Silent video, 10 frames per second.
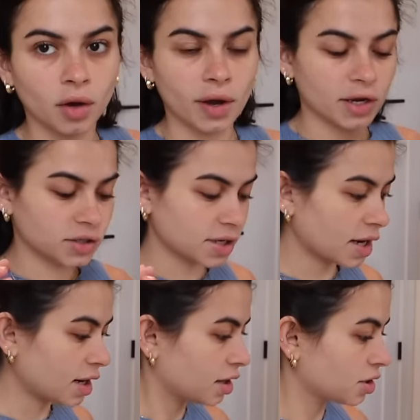Okay, I just
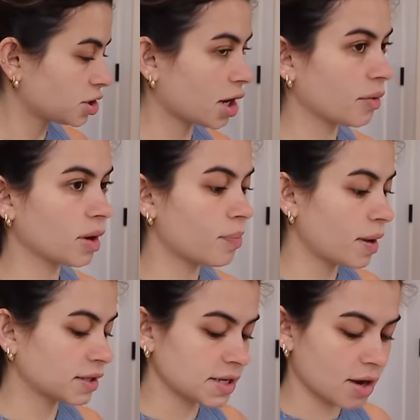got out of the shower,
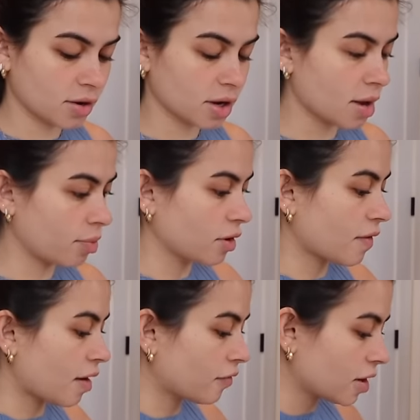picked out a couple of
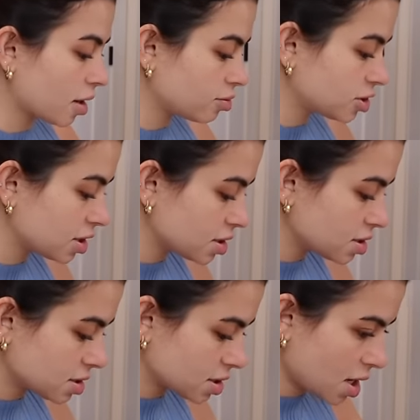outfit
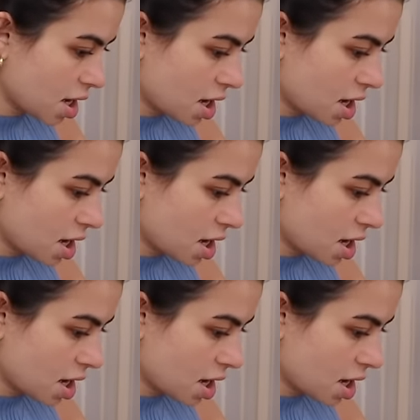options.